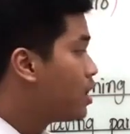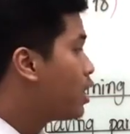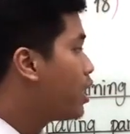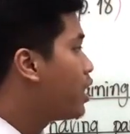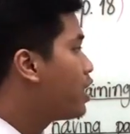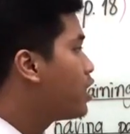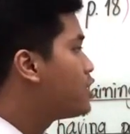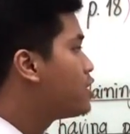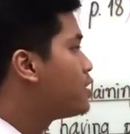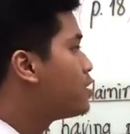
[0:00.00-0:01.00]

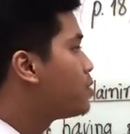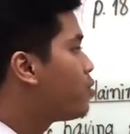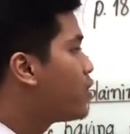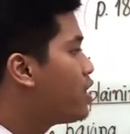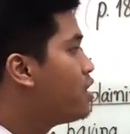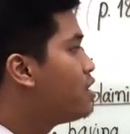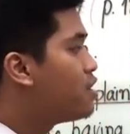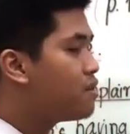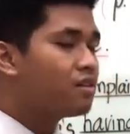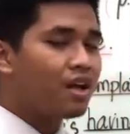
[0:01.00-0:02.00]
And in
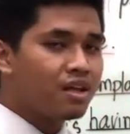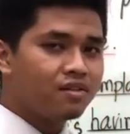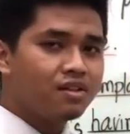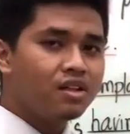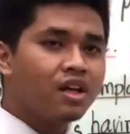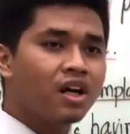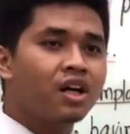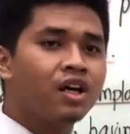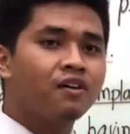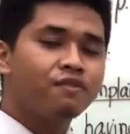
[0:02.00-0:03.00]
this lesson there
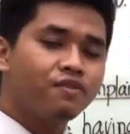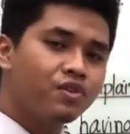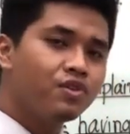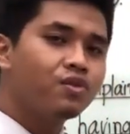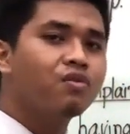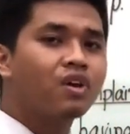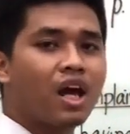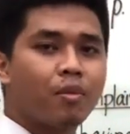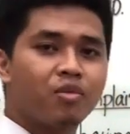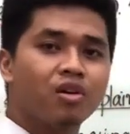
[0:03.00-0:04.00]
are a few
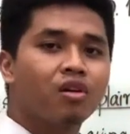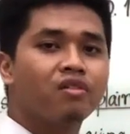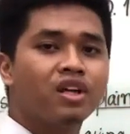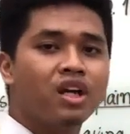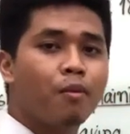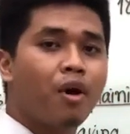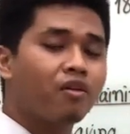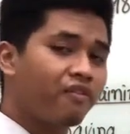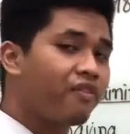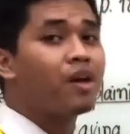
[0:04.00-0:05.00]
vocabulary
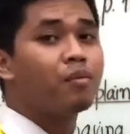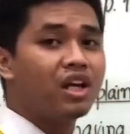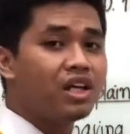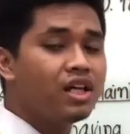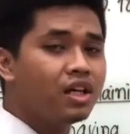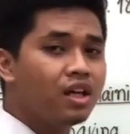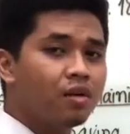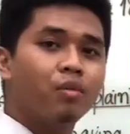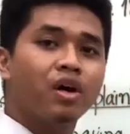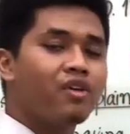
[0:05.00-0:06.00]
about family,
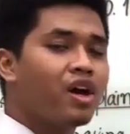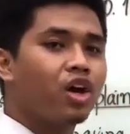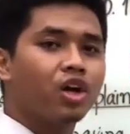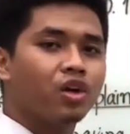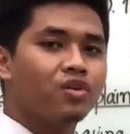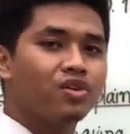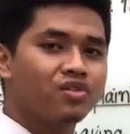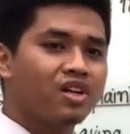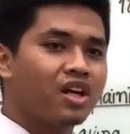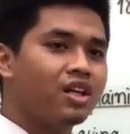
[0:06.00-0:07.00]
but we are not going to
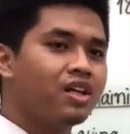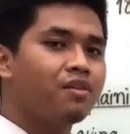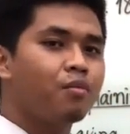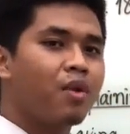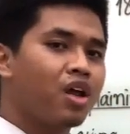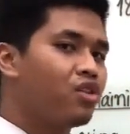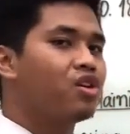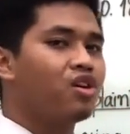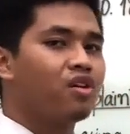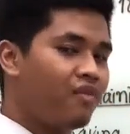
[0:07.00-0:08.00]
study
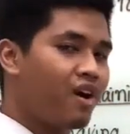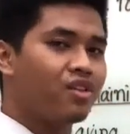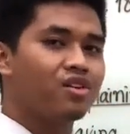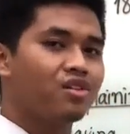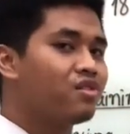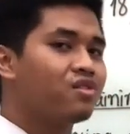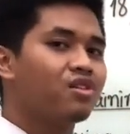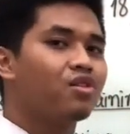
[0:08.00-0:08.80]
mother, father, sister, or